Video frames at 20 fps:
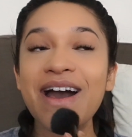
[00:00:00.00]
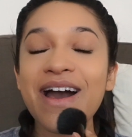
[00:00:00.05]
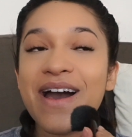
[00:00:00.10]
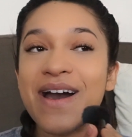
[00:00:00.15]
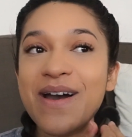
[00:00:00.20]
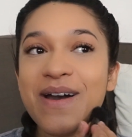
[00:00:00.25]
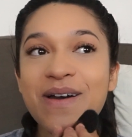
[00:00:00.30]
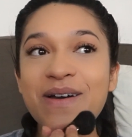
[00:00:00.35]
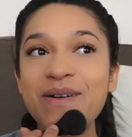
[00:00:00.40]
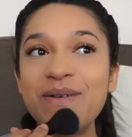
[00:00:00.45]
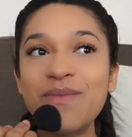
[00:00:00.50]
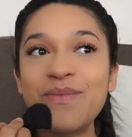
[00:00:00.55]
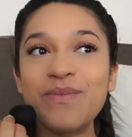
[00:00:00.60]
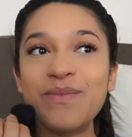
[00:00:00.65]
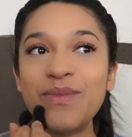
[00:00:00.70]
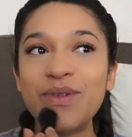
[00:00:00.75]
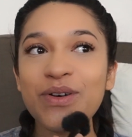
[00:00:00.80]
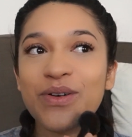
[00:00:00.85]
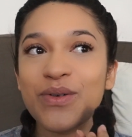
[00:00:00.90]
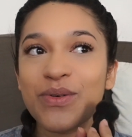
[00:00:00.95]

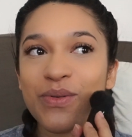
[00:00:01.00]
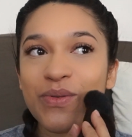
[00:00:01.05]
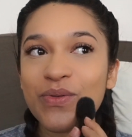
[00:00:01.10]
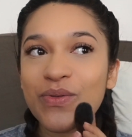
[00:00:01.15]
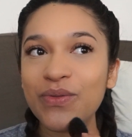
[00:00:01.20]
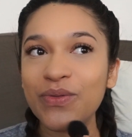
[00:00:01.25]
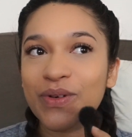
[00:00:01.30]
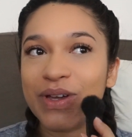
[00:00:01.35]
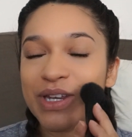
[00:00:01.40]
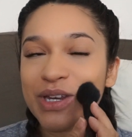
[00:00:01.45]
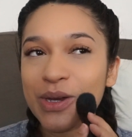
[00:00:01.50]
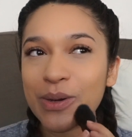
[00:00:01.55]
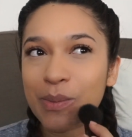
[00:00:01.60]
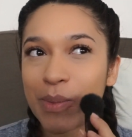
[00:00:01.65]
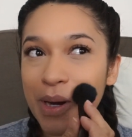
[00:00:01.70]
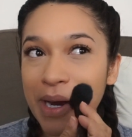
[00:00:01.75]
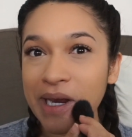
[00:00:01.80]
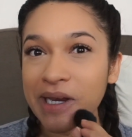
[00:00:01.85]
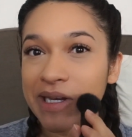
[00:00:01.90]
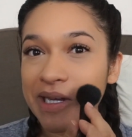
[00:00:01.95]
When you're
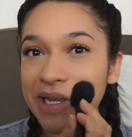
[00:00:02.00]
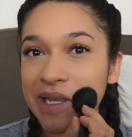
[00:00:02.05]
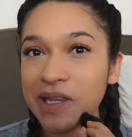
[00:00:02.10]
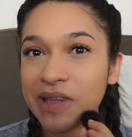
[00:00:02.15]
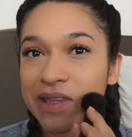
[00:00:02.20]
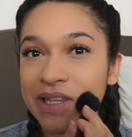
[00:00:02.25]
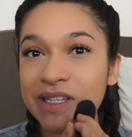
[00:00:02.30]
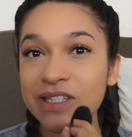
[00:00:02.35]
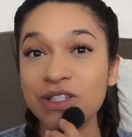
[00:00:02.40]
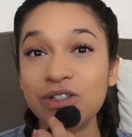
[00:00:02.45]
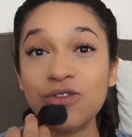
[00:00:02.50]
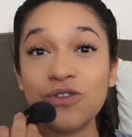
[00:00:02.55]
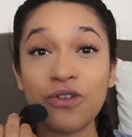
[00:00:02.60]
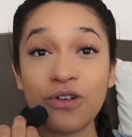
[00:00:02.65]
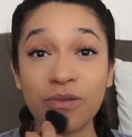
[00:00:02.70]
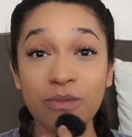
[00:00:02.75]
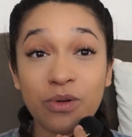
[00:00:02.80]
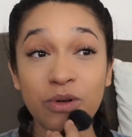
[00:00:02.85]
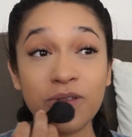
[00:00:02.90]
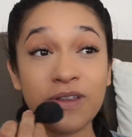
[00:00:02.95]
pregnant, that's
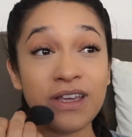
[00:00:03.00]
normal.